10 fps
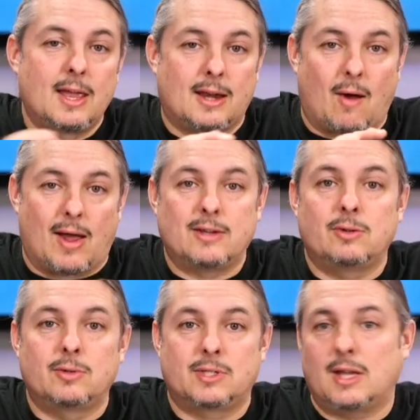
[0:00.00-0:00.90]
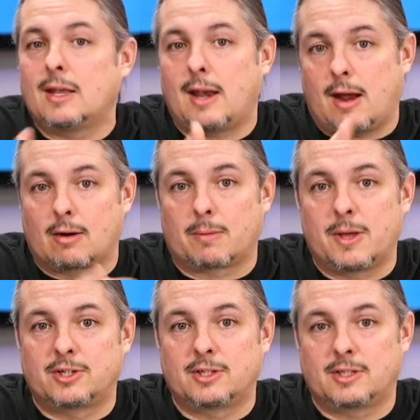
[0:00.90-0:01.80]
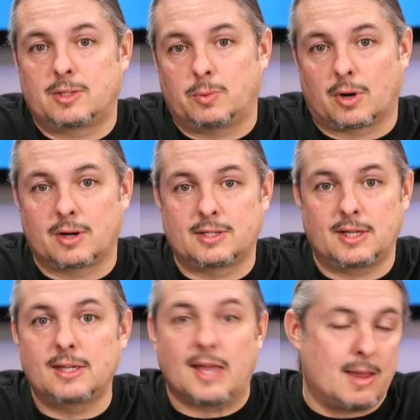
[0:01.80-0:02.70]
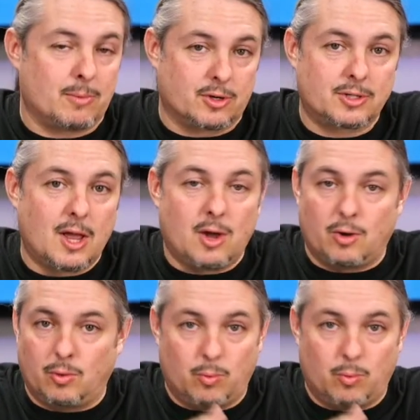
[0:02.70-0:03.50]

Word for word: Now I do see, and Eric mentions this, we're gonna see gamers who,